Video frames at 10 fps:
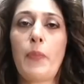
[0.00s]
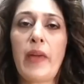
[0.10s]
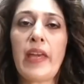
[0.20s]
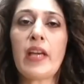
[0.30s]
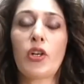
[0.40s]

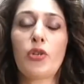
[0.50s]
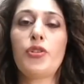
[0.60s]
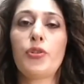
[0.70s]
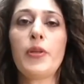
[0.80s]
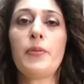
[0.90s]
being a good
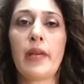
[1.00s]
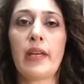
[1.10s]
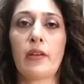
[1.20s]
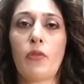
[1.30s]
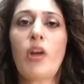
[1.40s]
human
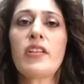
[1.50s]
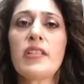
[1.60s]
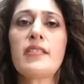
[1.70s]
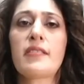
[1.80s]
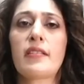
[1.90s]
being. What
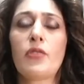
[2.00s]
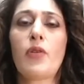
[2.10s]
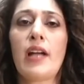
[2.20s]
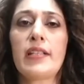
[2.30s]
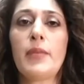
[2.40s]
is,
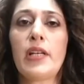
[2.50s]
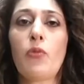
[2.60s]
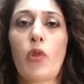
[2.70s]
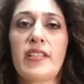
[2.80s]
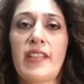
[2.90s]
ultimately,
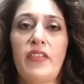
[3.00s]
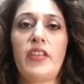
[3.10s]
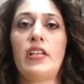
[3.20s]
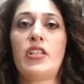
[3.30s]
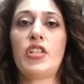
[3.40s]
what is
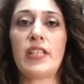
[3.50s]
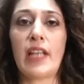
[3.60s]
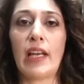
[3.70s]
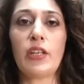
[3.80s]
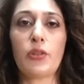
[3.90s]
every religion
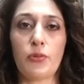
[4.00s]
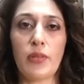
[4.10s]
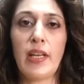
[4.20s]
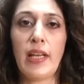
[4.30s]
telling you?